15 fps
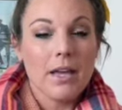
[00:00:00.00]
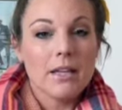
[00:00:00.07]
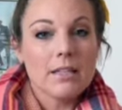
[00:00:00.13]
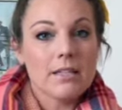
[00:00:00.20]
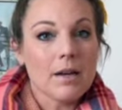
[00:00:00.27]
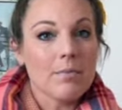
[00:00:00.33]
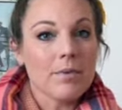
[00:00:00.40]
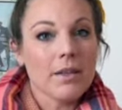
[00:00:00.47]

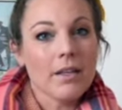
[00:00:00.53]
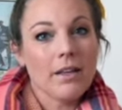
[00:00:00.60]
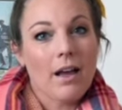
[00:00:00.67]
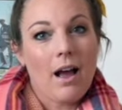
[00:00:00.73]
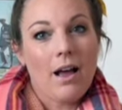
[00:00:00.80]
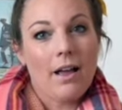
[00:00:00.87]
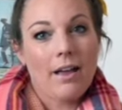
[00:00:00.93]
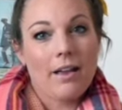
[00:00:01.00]
some that
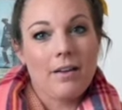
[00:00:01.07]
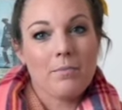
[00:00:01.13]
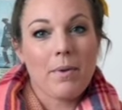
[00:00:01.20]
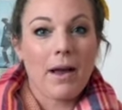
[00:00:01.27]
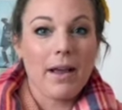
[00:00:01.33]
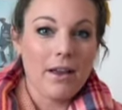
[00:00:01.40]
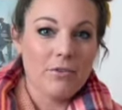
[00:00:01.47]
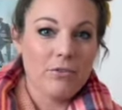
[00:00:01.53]
I
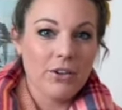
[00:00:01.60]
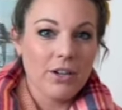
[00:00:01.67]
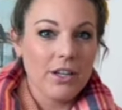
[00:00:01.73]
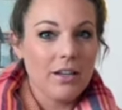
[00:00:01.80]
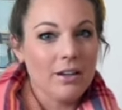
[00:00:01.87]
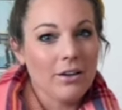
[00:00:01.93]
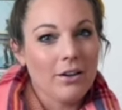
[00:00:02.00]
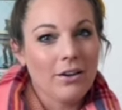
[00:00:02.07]
buy every
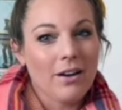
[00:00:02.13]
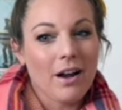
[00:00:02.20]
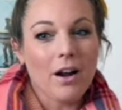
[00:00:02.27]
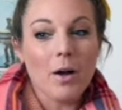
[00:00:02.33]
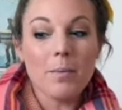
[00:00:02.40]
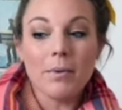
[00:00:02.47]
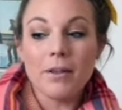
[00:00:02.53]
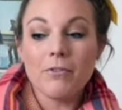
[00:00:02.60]
year. A
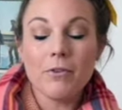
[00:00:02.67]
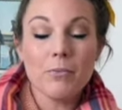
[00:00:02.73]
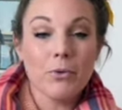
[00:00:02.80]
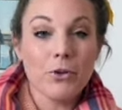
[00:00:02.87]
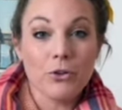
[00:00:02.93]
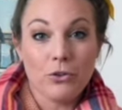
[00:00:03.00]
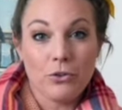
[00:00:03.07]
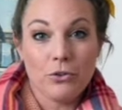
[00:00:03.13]
couple of them are
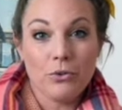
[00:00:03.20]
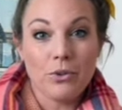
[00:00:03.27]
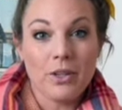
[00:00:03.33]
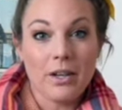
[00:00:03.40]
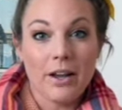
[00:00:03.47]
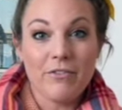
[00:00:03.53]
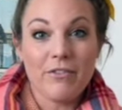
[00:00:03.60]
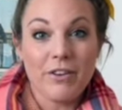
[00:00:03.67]
new that
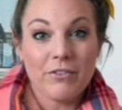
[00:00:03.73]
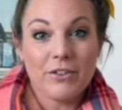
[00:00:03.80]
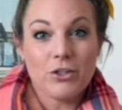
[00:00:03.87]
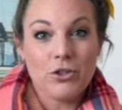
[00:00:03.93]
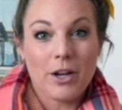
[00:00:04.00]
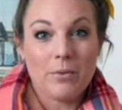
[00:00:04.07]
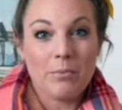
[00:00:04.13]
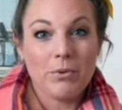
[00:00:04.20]
I've never
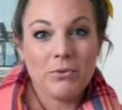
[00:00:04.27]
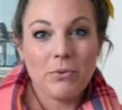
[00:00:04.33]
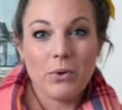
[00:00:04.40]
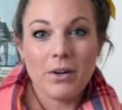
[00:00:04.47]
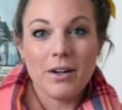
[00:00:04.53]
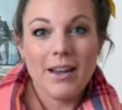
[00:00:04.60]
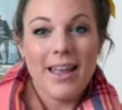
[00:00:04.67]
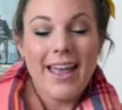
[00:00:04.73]
tried
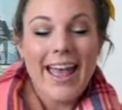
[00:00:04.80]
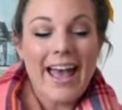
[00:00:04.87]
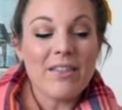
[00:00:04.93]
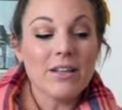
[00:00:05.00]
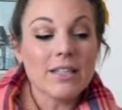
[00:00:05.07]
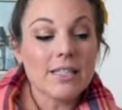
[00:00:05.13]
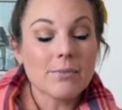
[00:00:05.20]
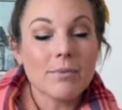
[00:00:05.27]
before, and
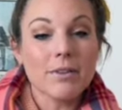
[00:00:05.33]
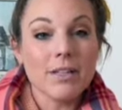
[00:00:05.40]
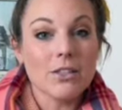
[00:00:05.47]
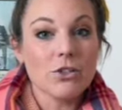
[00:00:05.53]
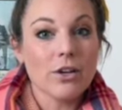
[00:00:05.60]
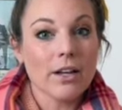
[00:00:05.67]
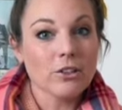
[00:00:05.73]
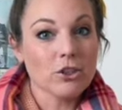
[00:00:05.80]
then some of these
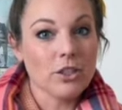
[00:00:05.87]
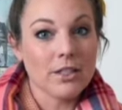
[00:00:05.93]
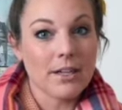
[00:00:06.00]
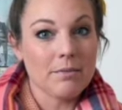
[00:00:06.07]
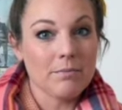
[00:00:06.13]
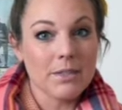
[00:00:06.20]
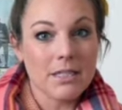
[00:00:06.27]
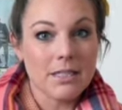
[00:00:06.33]
are actually
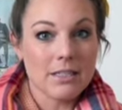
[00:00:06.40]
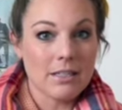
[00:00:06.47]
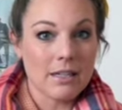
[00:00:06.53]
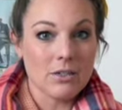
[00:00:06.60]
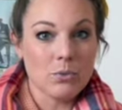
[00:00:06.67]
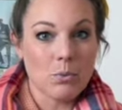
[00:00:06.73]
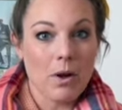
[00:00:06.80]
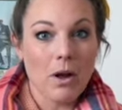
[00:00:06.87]
empties
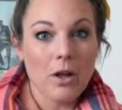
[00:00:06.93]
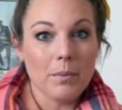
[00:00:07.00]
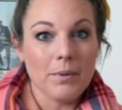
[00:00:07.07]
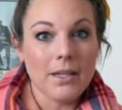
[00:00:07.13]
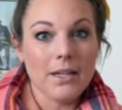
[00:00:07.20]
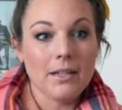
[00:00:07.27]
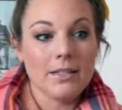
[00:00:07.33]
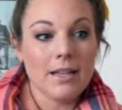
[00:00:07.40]
as well,
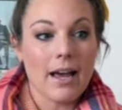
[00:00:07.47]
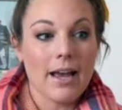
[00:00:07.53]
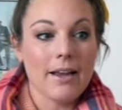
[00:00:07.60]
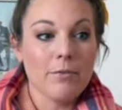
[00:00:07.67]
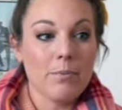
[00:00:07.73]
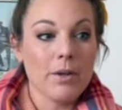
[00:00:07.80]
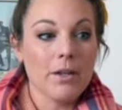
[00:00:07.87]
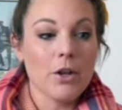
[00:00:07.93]
because I have
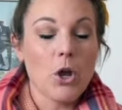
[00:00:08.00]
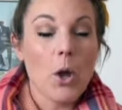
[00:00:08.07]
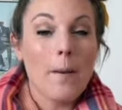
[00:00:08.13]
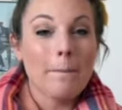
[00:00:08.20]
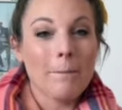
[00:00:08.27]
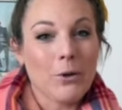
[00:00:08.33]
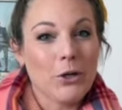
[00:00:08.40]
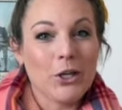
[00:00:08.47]
been
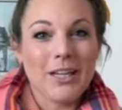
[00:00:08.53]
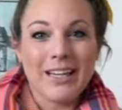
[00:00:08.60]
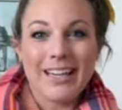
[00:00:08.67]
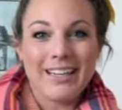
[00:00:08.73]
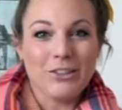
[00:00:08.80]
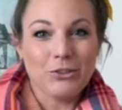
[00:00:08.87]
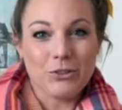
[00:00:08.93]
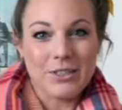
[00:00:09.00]
burning
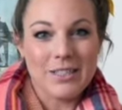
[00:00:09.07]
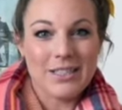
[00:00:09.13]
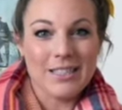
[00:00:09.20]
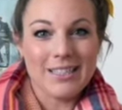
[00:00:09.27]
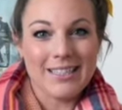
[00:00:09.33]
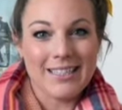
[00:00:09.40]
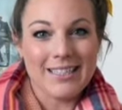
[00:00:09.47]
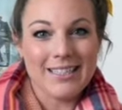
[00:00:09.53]
candles
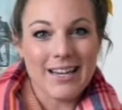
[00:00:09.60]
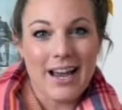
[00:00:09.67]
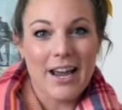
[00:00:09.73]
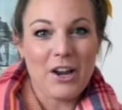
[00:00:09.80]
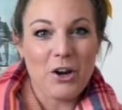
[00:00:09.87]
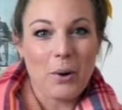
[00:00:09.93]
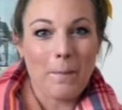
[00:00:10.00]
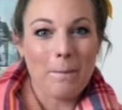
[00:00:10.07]
this
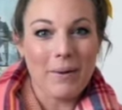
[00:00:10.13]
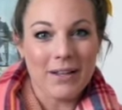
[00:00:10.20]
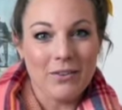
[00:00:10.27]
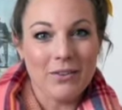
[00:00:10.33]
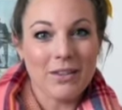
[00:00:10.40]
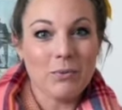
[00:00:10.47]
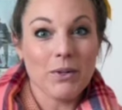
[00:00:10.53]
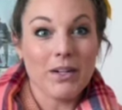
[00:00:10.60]
entire
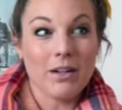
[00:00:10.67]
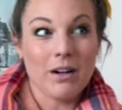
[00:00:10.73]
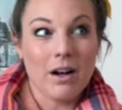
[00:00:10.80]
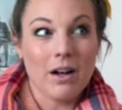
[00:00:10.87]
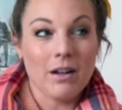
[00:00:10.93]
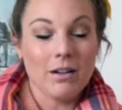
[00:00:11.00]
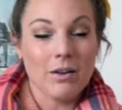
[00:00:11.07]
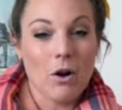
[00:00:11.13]
month. We're
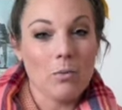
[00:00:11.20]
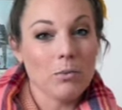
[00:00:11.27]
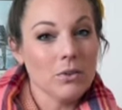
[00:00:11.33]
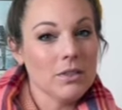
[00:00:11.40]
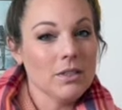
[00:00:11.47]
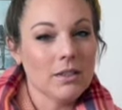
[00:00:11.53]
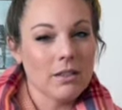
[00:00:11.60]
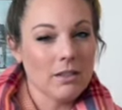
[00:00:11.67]

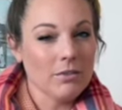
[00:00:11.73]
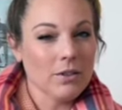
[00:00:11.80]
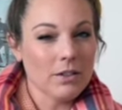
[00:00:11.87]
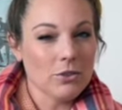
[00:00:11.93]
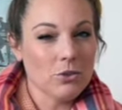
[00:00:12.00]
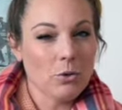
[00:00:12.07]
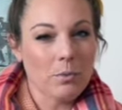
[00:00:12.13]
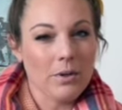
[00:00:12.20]
almost at the end of
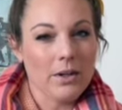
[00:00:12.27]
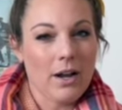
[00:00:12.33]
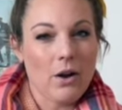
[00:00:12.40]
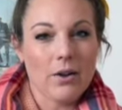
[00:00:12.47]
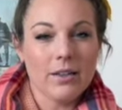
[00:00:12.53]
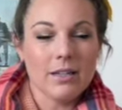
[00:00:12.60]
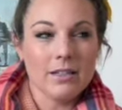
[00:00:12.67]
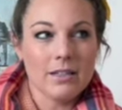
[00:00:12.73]
October now. I
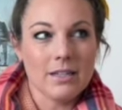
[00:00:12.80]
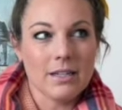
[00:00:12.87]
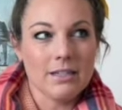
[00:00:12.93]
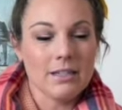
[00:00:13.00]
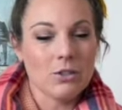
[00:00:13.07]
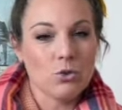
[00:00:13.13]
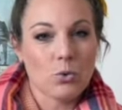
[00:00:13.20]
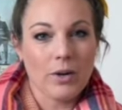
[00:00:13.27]
think today is
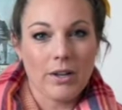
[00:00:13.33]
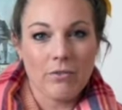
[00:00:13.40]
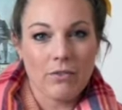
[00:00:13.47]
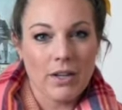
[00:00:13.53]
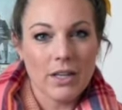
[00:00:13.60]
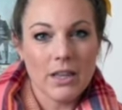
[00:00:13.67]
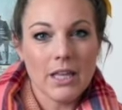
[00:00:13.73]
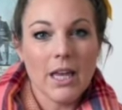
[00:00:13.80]
the
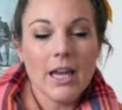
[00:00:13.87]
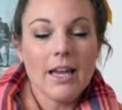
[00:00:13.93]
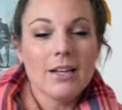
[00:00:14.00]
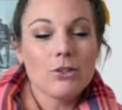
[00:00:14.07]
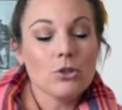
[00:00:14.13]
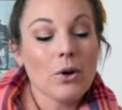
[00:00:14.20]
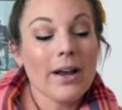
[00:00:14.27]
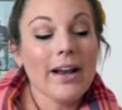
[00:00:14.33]
25th.
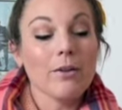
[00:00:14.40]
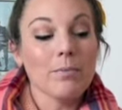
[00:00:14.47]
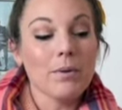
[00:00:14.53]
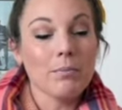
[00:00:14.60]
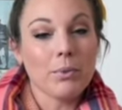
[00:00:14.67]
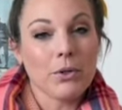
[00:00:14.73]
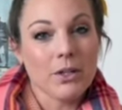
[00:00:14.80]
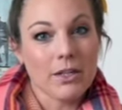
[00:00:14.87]
So I have
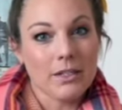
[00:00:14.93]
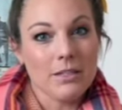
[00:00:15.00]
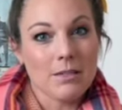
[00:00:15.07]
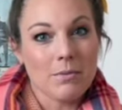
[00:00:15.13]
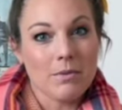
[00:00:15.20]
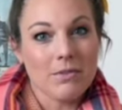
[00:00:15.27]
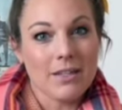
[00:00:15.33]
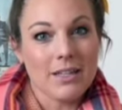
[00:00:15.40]
been burning
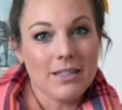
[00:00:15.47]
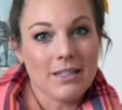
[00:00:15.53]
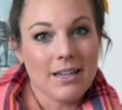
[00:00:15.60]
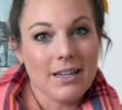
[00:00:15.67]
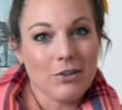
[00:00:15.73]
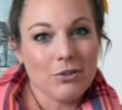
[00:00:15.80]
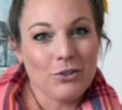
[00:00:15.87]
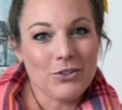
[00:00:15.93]
some of these
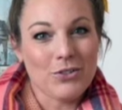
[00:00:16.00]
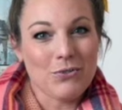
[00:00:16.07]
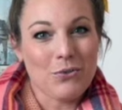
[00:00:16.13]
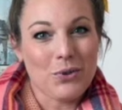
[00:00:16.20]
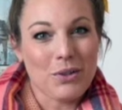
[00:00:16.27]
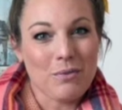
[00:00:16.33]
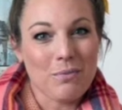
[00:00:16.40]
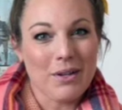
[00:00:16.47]
candles
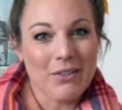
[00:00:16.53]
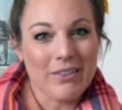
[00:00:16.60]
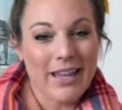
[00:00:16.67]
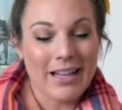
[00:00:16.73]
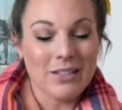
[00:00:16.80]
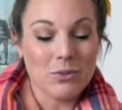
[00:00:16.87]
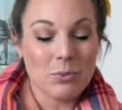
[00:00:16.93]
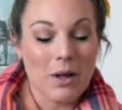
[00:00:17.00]
for the month
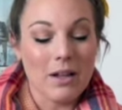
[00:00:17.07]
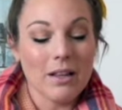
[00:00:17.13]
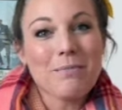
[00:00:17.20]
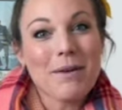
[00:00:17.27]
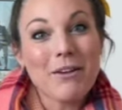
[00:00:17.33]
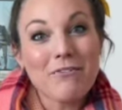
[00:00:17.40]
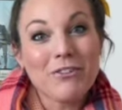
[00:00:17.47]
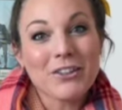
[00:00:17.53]
as well.
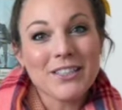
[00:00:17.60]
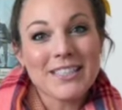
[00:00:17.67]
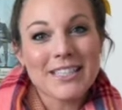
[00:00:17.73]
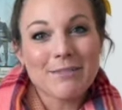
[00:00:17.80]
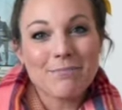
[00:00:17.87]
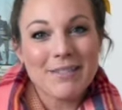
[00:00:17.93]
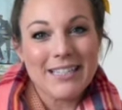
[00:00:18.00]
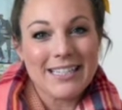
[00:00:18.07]
My first
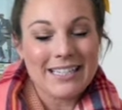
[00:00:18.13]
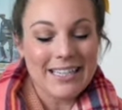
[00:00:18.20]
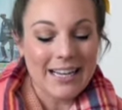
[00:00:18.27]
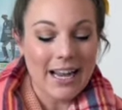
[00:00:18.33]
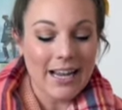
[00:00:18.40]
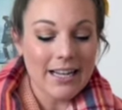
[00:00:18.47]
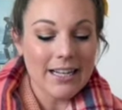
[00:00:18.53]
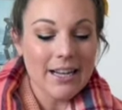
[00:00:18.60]
empties, and
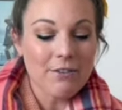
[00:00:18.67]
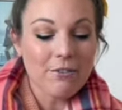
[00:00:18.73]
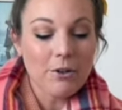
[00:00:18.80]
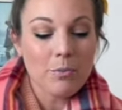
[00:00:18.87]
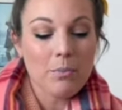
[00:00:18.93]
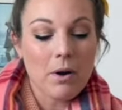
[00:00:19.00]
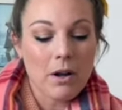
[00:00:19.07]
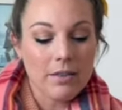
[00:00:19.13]
I had never
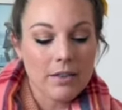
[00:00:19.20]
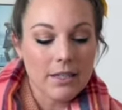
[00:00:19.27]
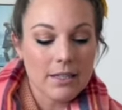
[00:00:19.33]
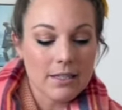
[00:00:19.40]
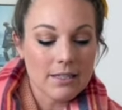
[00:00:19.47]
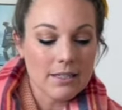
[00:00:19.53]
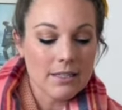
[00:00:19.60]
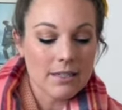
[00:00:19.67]
bought
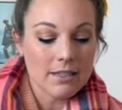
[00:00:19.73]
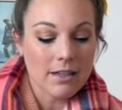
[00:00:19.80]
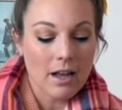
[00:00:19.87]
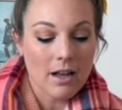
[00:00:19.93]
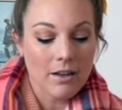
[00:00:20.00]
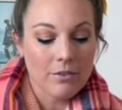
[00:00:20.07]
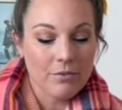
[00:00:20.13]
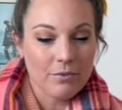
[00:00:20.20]
this
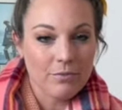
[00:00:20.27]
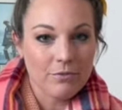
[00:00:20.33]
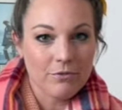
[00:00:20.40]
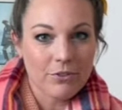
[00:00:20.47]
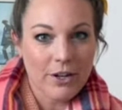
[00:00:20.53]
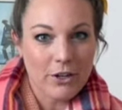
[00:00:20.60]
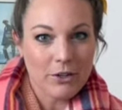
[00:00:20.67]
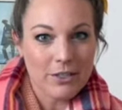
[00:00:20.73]

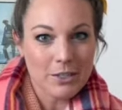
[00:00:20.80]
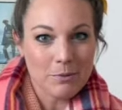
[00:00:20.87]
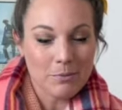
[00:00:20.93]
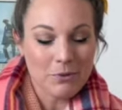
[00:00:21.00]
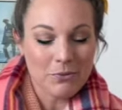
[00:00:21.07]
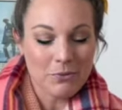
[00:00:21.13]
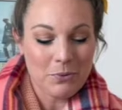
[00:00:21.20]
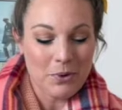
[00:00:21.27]
fragrance
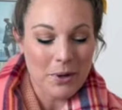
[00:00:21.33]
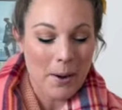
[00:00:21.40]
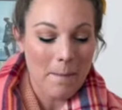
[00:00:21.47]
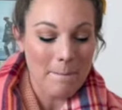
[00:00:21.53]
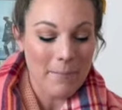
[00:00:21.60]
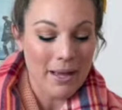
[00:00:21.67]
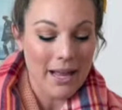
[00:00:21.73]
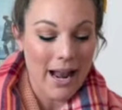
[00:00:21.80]
before,
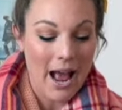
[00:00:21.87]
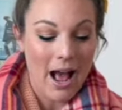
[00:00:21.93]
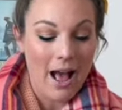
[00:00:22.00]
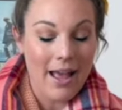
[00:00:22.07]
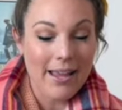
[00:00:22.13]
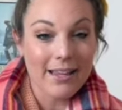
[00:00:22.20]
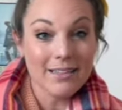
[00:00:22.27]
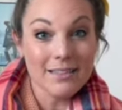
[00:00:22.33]
but
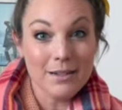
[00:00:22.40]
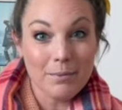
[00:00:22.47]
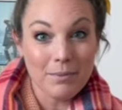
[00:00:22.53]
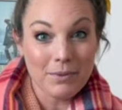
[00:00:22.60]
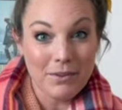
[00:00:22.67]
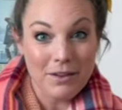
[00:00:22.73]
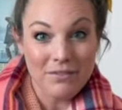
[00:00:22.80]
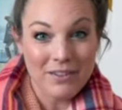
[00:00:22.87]
I ended up
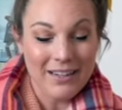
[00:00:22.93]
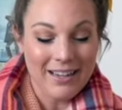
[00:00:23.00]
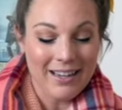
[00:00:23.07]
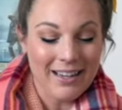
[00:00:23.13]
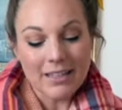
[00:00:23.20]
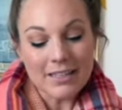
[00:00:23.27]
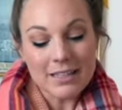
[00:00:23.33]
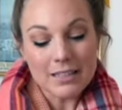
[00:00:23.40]
loving
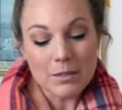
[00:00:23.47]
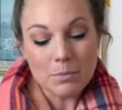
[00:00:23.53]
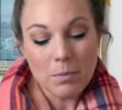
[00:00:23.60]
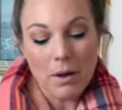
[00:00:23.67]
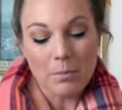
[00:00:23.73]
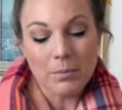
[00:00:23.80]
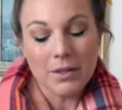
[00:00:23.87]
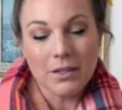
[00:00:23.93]
it. This is
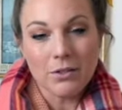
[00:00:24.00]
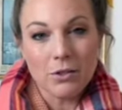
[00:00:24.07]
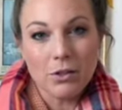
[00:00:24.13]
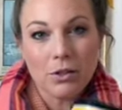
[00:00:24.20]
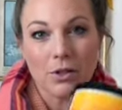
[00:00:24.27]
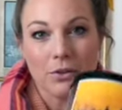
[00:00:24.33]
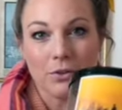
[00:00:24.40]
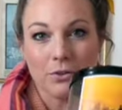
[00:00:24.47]
Pumpkin
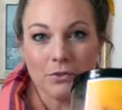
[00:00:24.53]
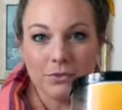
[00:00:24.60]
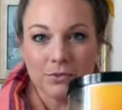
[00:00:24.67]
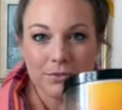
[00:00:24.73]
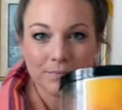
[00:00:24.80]
Clove.